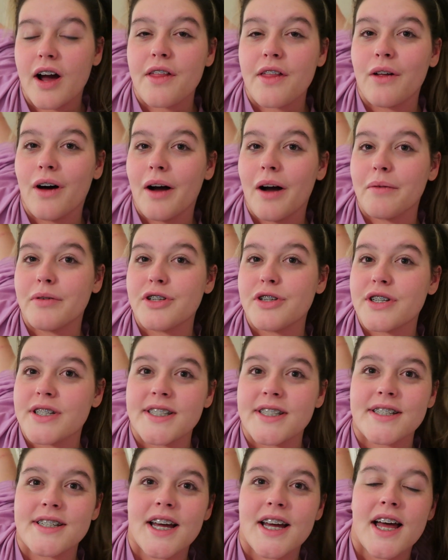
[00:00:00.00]
I thought I would
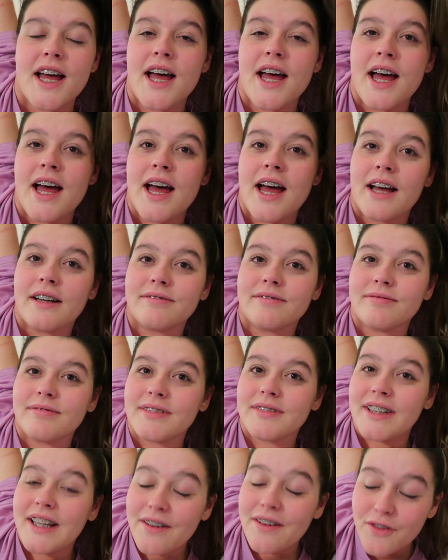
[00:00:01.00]
just
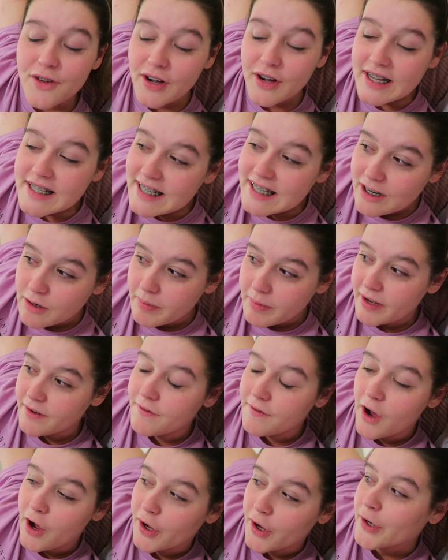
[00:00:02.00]
give you guys a little bit
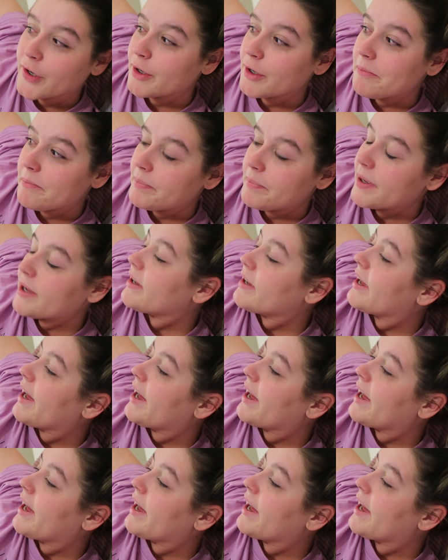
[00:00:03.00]
of hope.